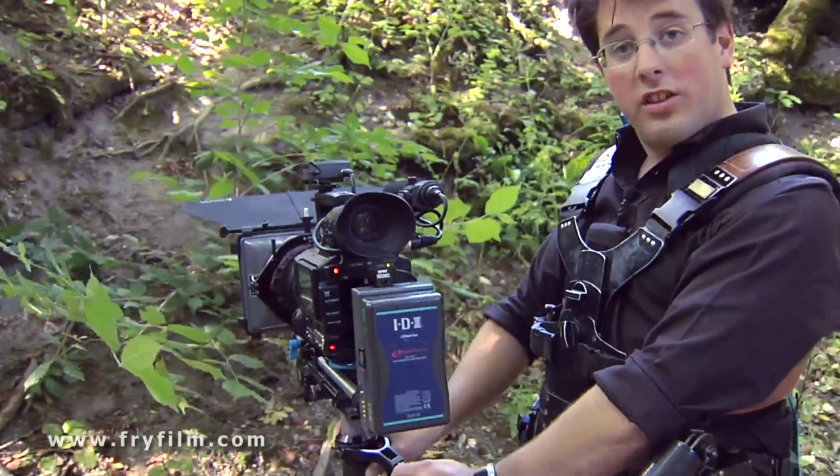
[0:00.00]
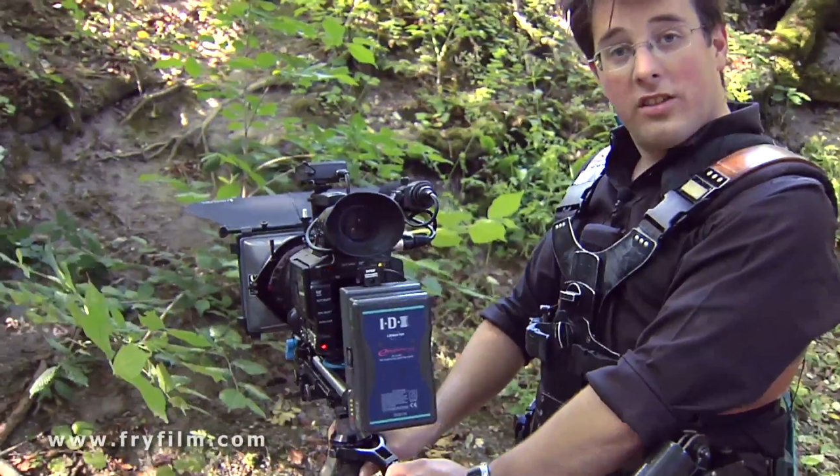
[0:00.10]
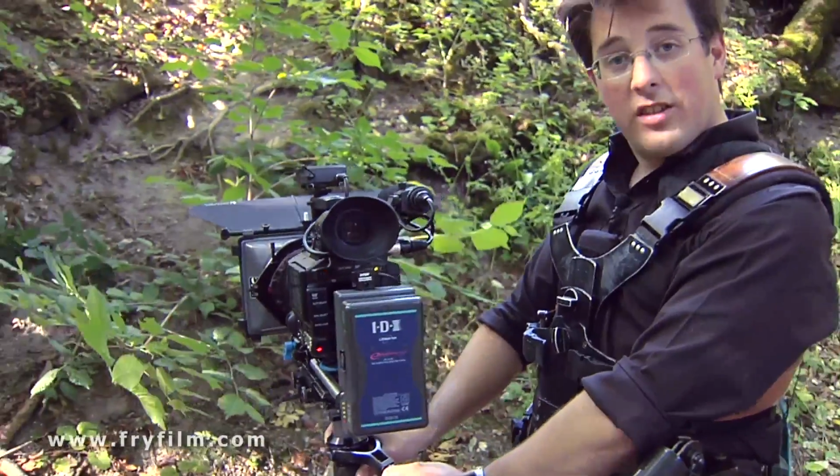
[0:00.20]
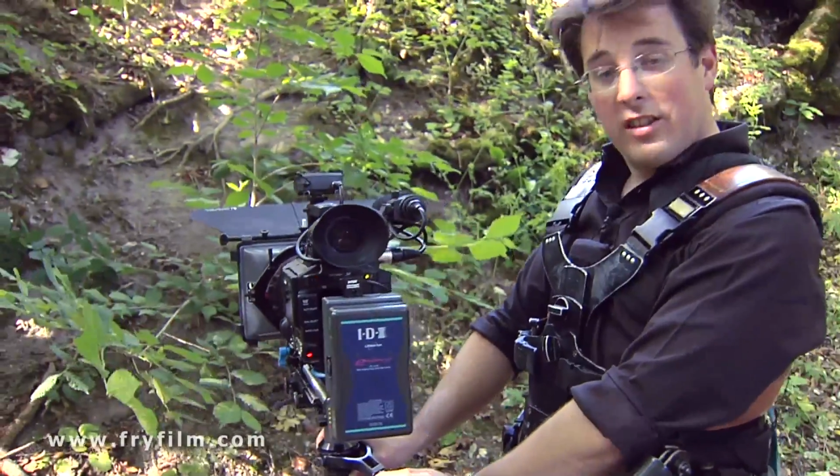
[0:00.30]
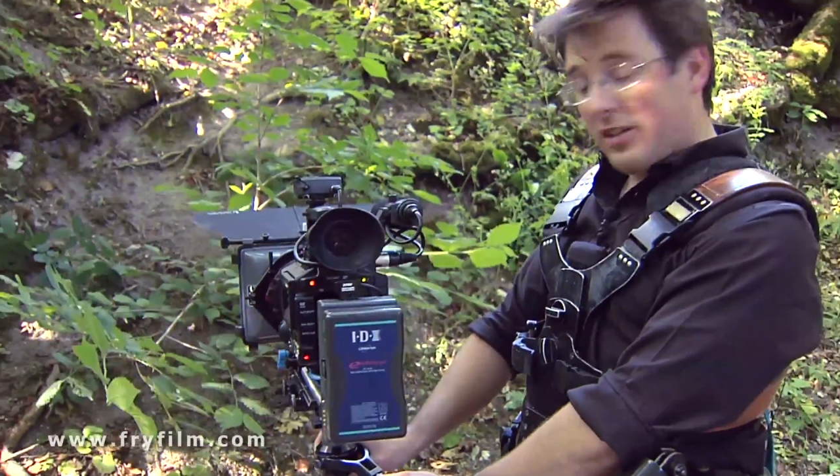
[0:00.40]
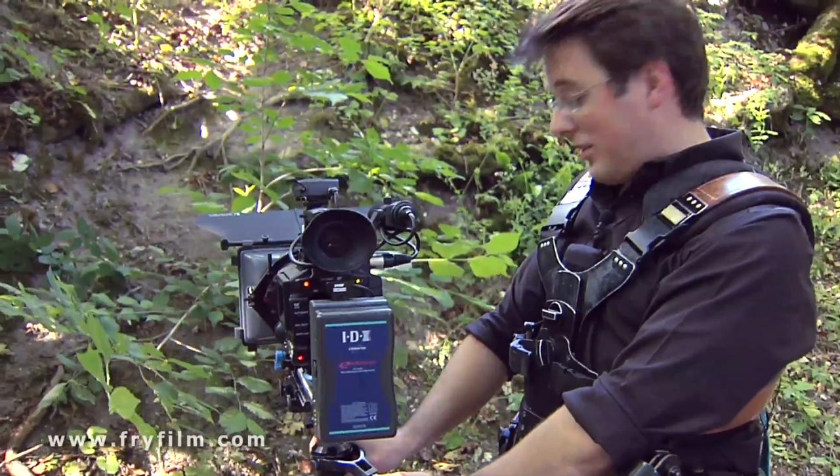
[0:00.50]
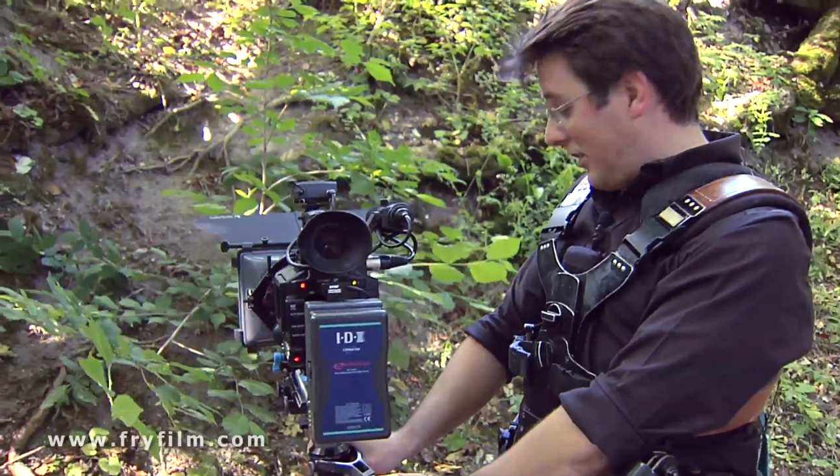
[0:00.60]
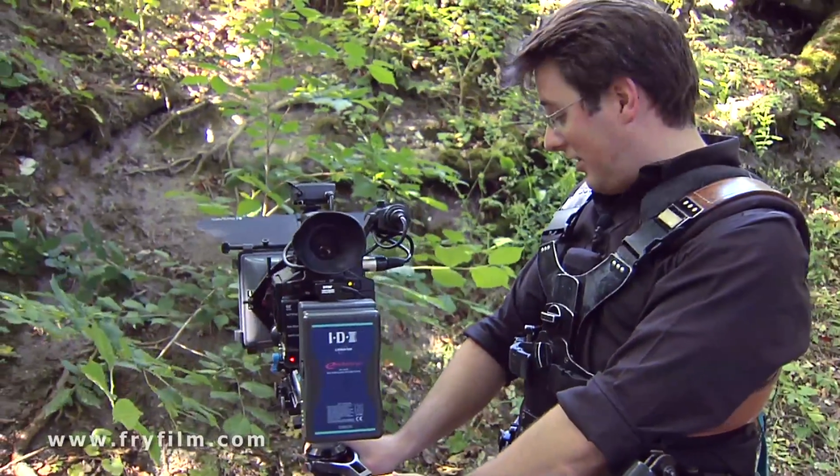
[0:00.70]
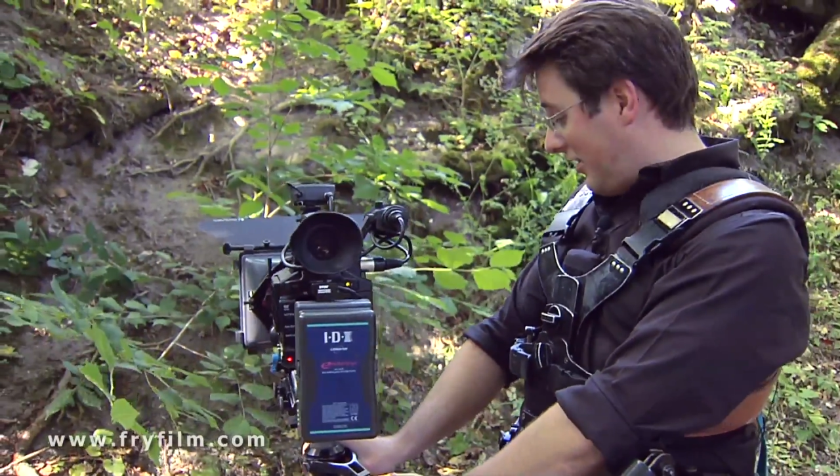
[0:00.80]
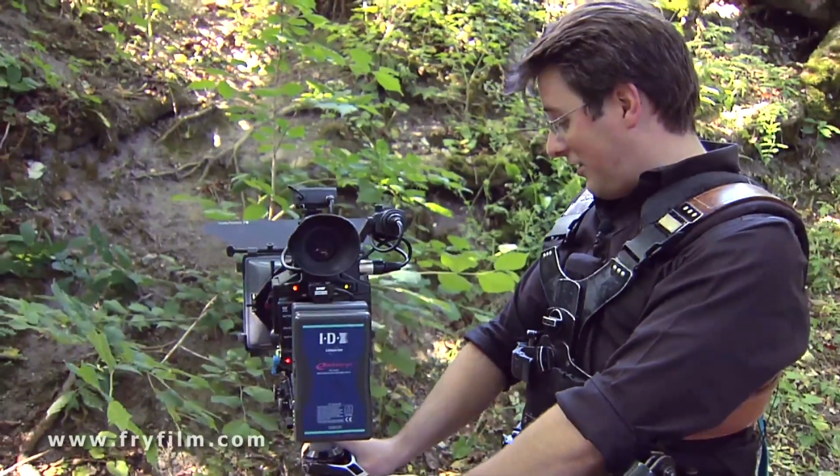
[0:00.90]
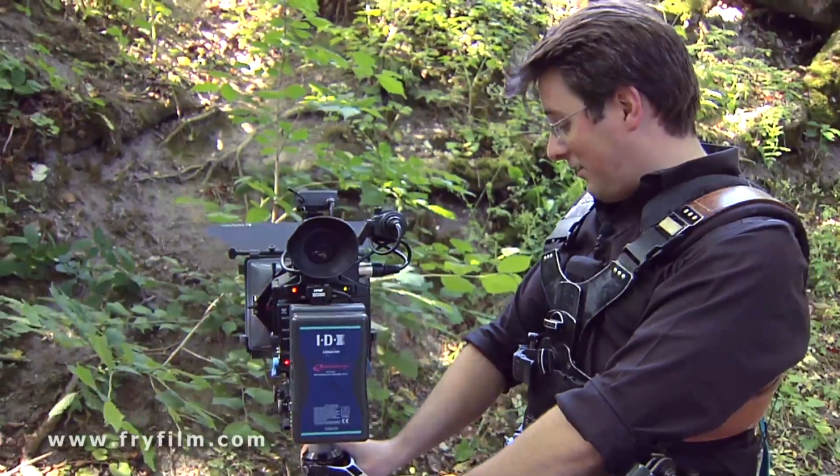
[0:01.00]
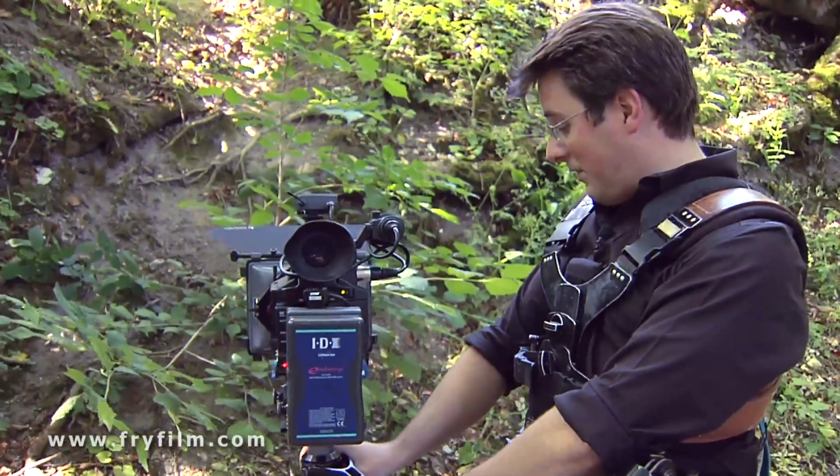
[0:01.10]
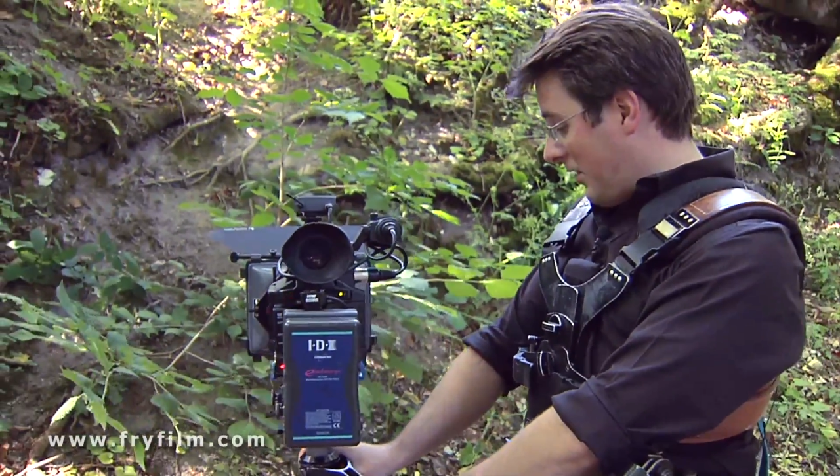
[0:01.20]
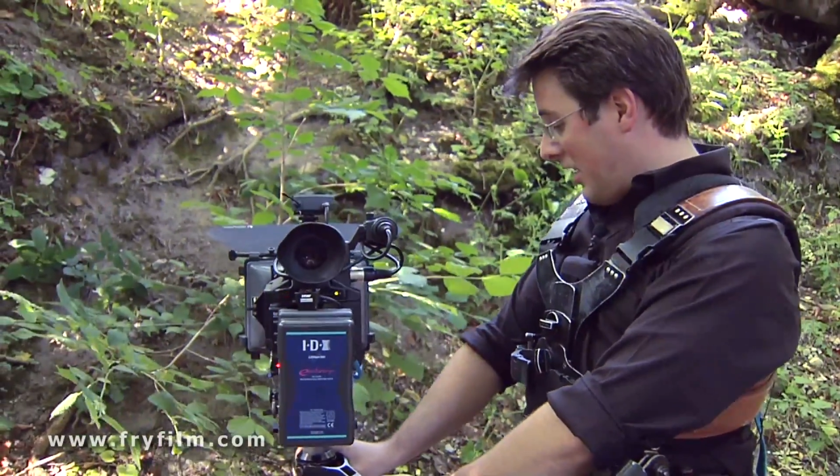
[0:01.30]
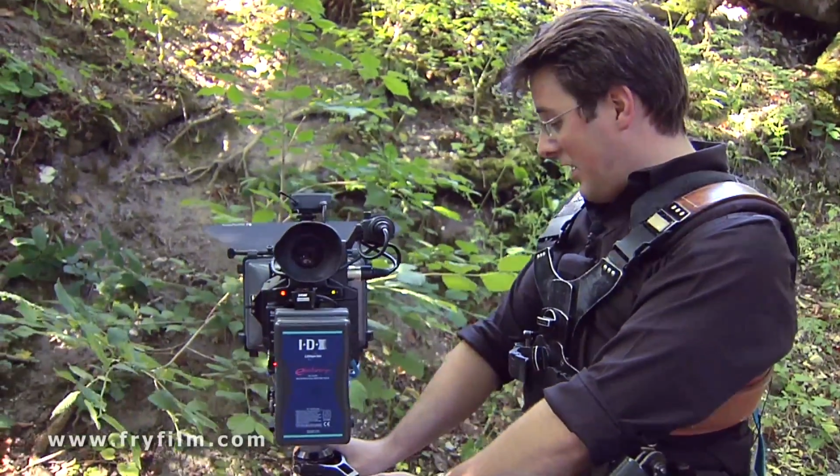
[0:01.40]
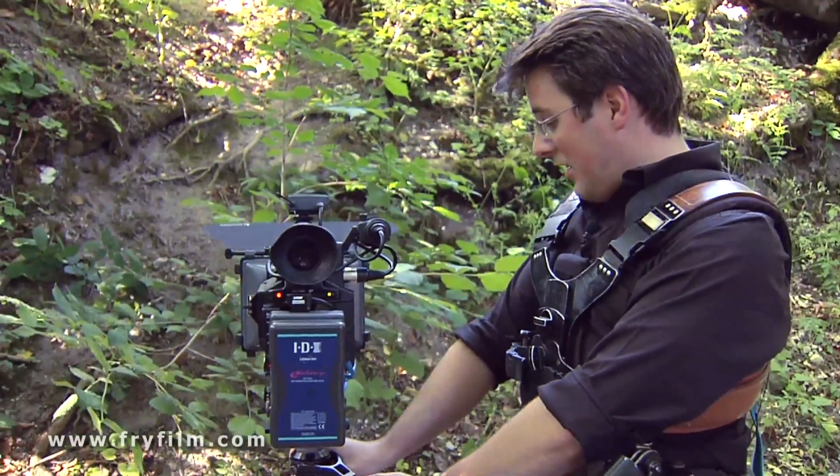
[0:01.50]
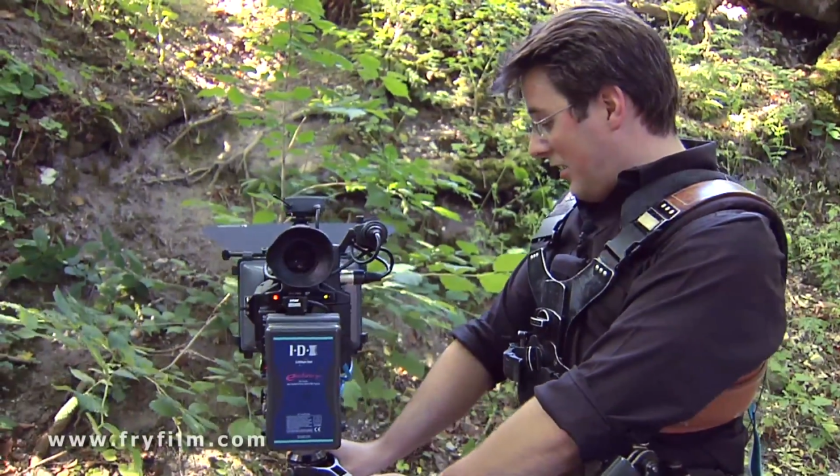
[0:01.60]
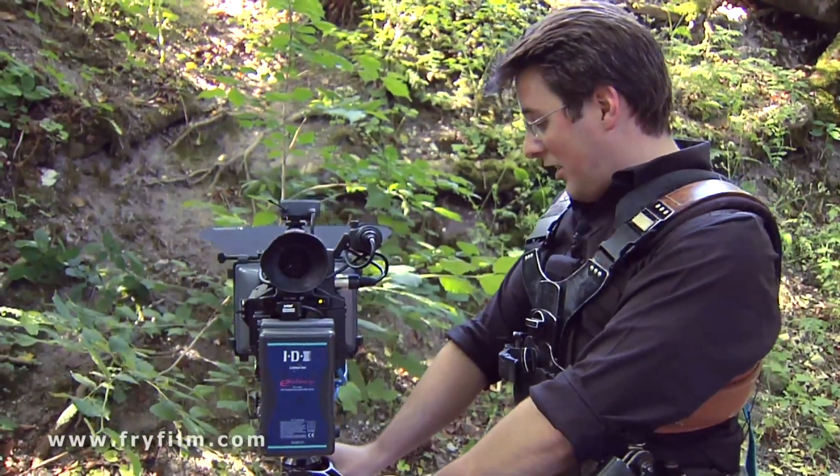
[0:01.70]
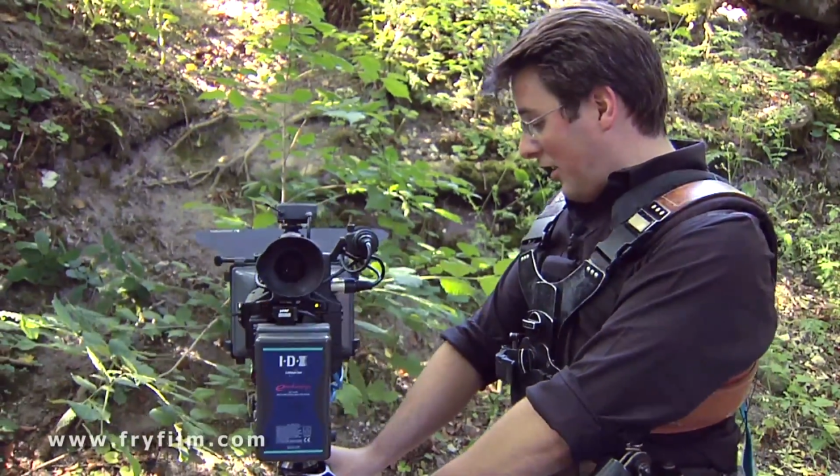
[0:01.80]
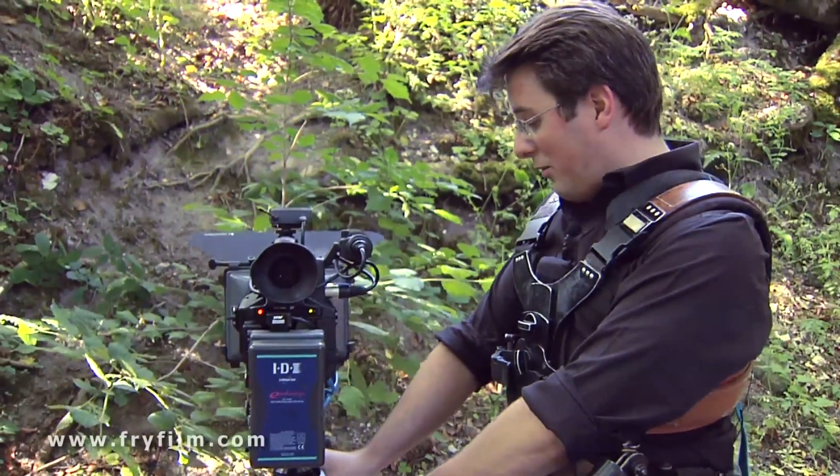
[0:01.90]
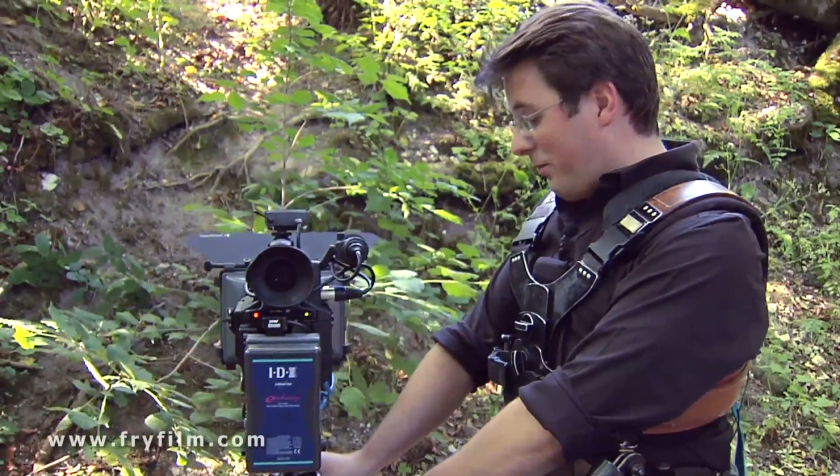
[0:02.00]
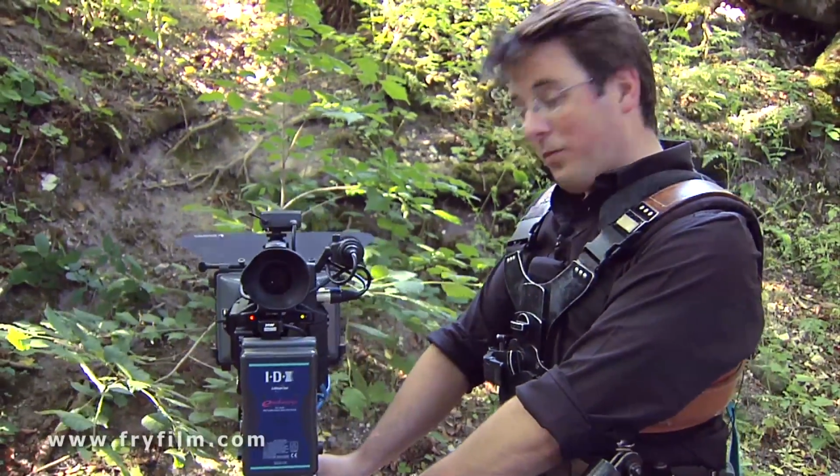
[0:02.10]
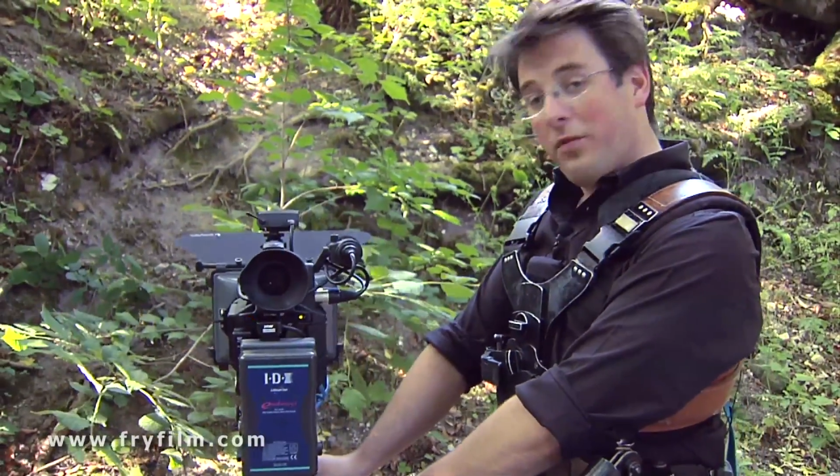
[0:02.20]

is you know,